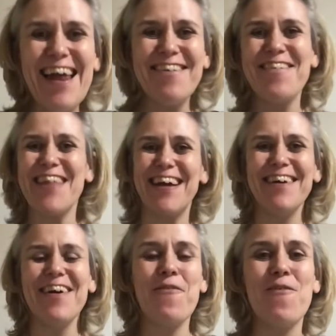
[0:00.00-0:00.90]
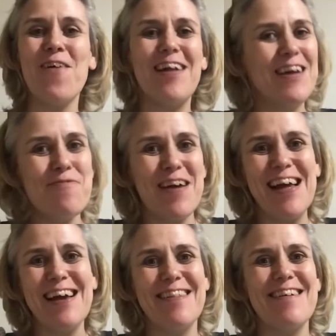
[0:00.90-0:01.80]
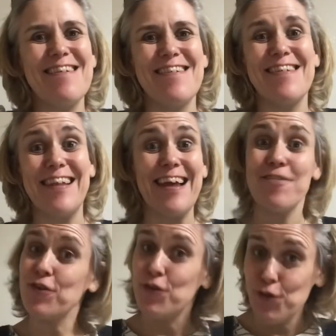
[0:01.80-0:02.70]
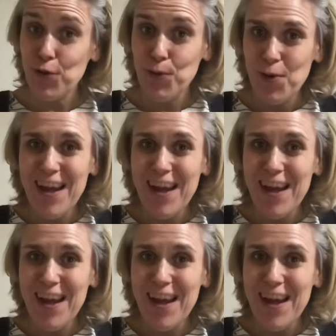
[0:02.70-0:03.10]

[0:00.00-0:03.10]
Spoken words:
there, welcome back. This is lesson 2